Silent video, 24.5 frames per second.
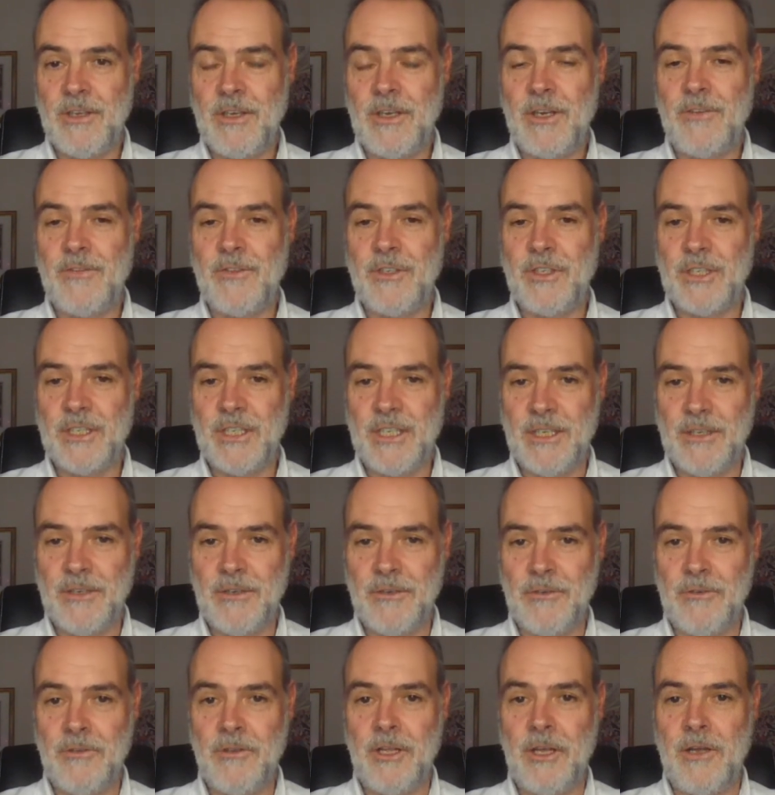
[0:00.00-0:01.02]
have
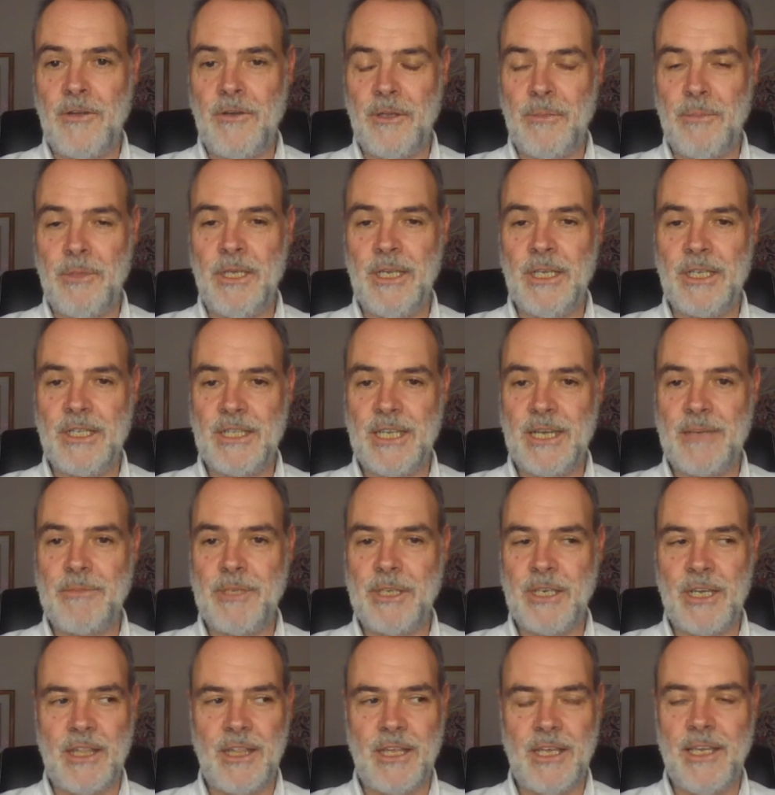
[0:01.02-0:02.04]
still only been
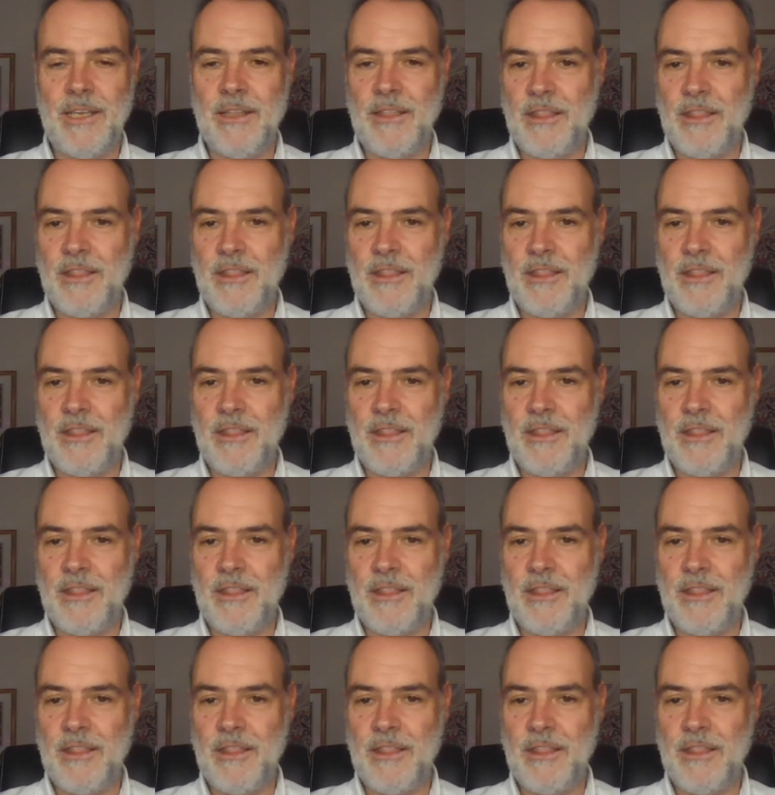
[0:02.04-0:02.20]
accepted, I think,